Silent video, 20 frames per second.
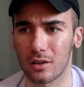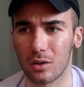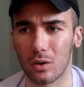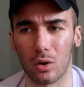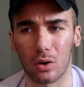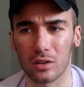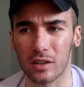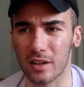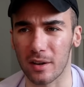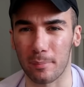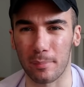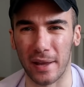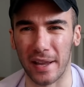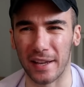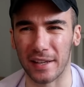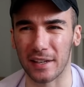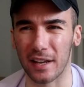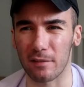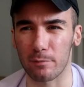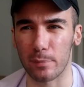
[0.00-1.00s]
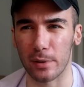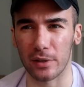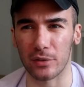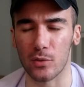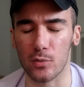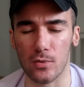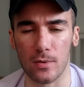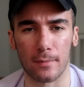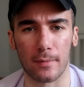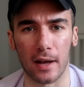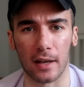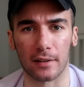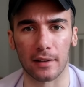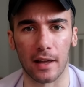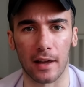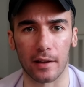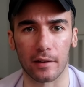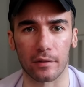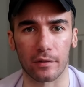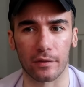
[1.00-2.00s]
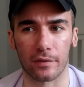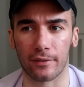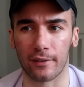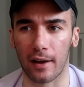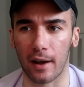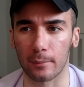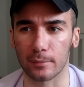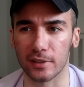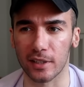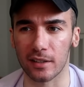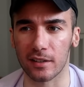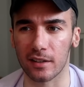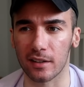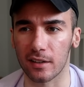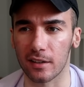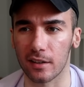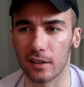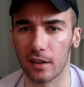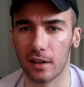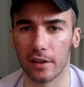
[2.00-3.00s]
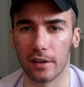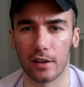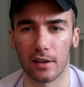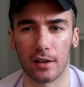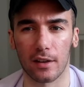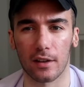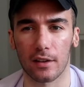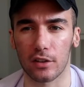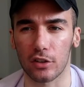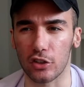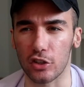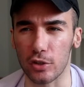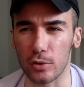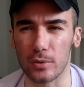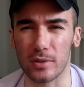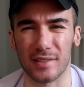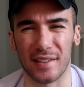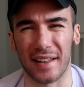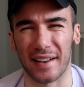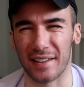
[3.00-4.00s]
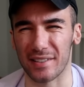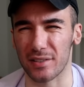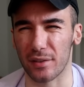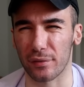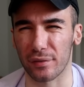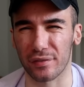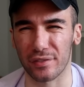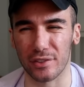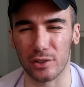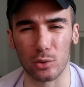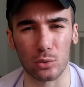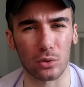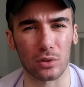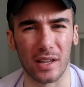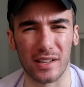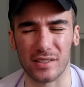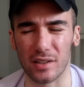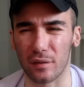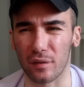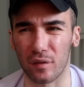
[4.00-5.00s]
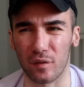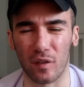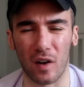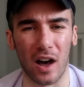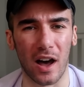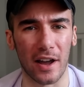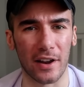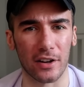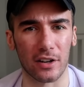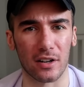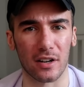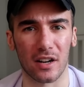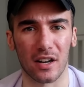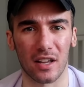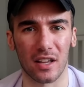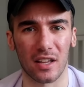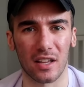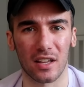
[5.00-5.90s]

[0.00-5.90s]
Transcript: all that pain I've been through in my life, I'm gonna use that as a fuel, as a fire.